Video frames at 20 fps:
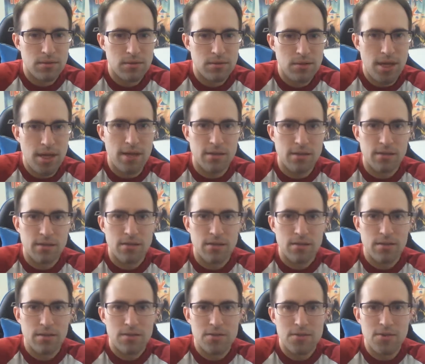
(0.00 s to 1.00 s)
yeah.
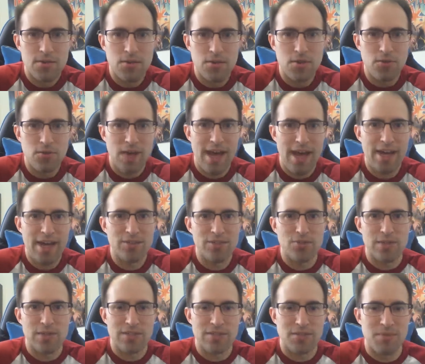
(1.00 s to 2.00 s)
So you've had
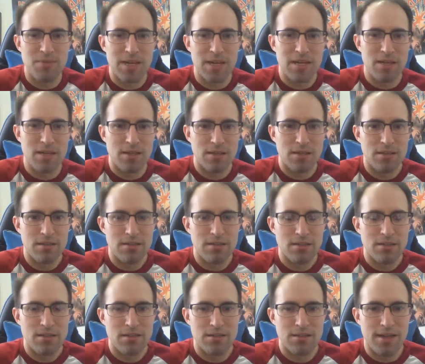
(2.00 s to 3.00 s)
your WrestleMania
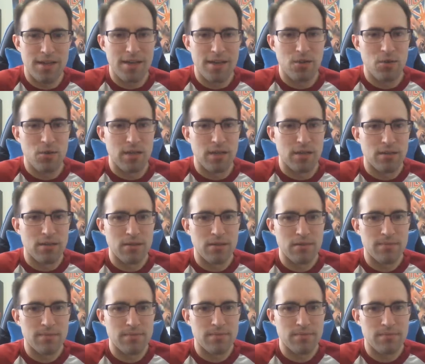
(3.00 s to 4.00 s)
title win.
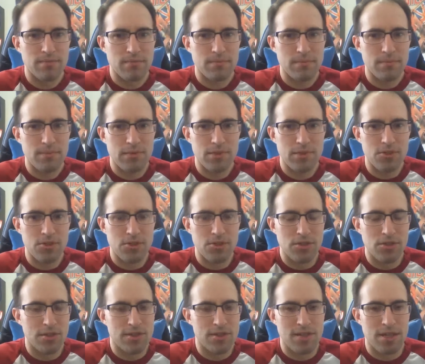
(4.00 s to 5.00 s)

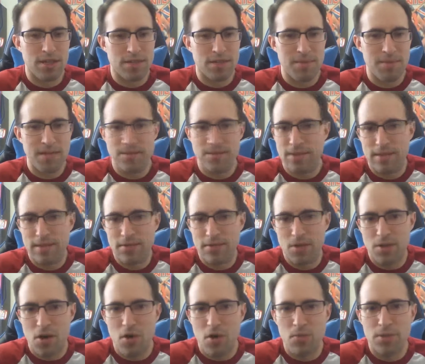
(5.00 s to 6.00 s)
Sure, is it not the main event?
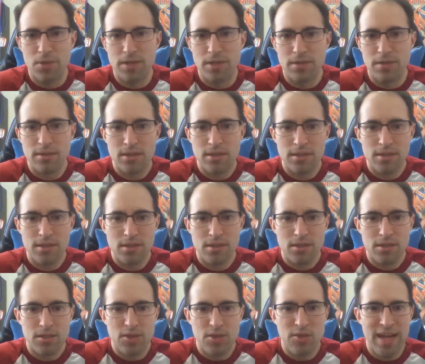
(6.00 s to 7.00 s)
No, but
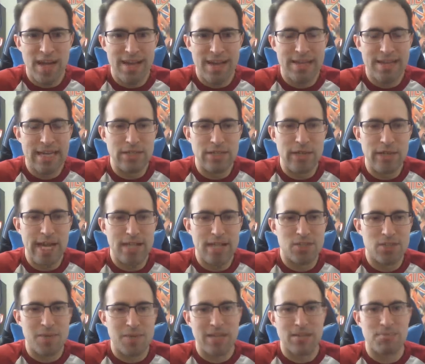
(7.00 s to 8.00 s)
you've had that. You can't
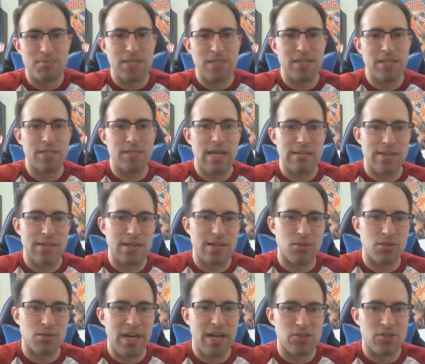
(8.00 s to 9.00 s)
expect to be in that
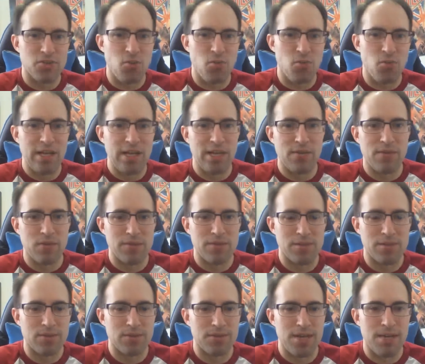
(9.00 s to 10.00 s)
title match and winning every
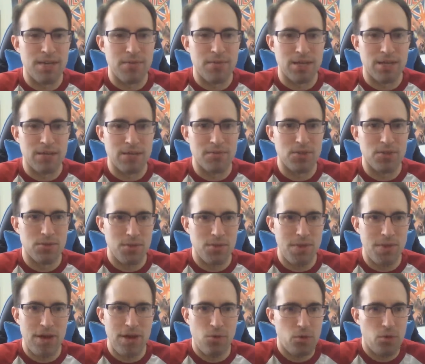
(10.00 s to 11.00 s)
single time. Like, the
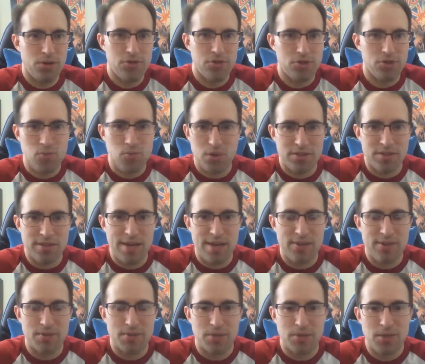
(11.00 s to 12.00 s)
Battle Royal just wasn't
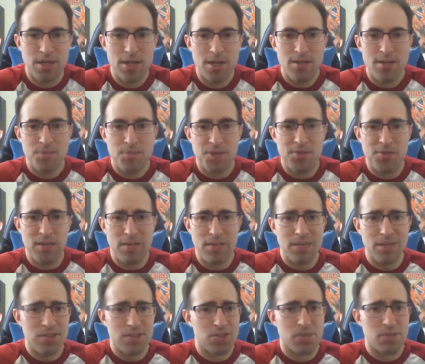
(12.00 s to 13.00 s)
notable. If
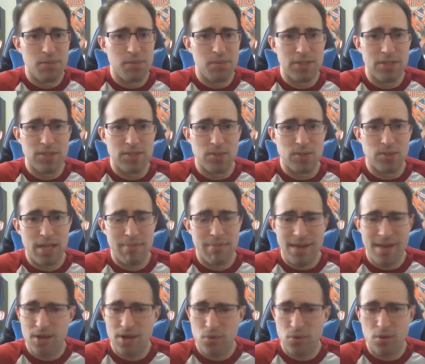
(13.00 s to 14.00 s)
anybody should be pissed they're in that
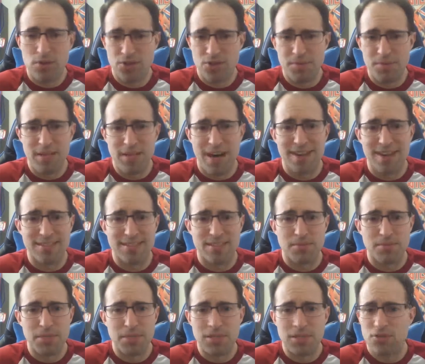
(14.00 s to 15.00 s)
Battle Royal, it should be
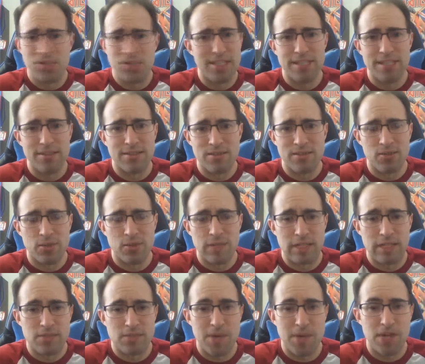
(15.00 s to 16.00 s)
Asuka, because she didn't deserve
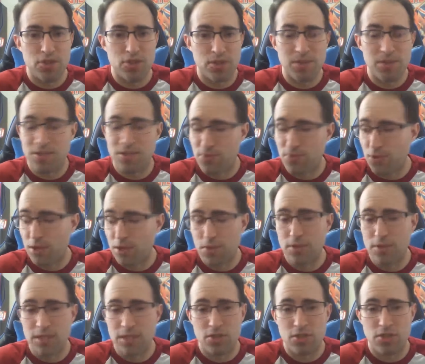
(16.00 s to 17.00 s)
that spot. She was
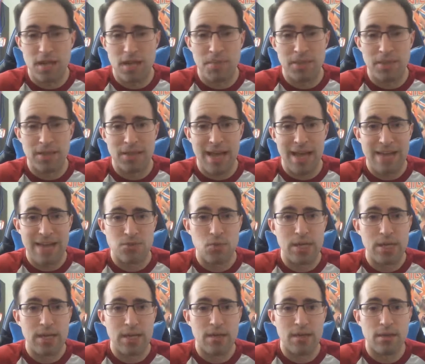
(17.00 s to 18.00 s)
literally the champion last
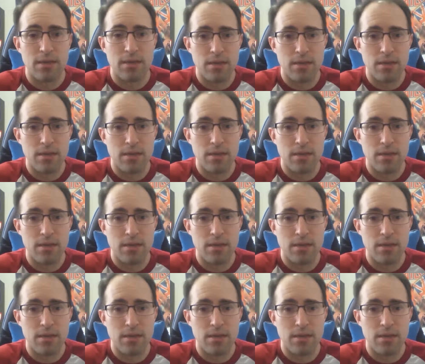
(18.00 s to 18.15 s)
week.